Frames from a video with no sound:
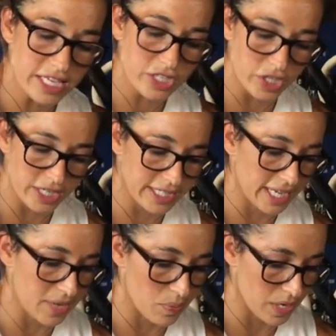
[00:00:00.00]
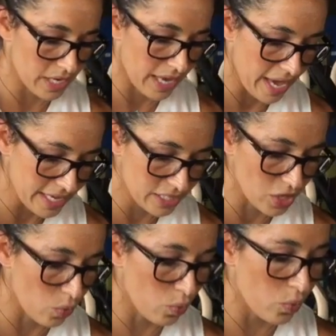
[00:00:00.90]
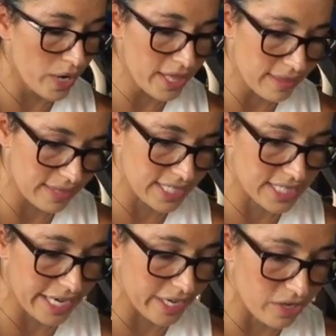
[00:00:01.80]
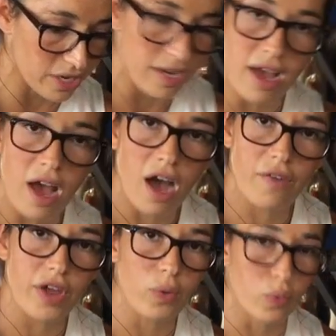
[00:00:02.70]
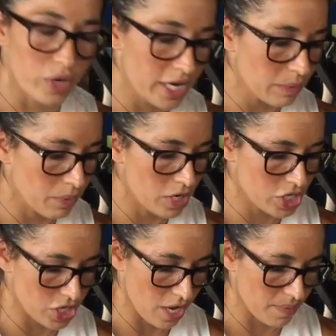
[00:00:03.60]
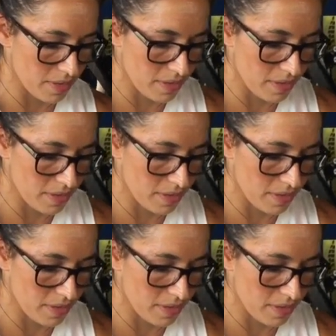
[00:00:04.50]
easier it's going to be. Okay, so with the standard of a ring push-up,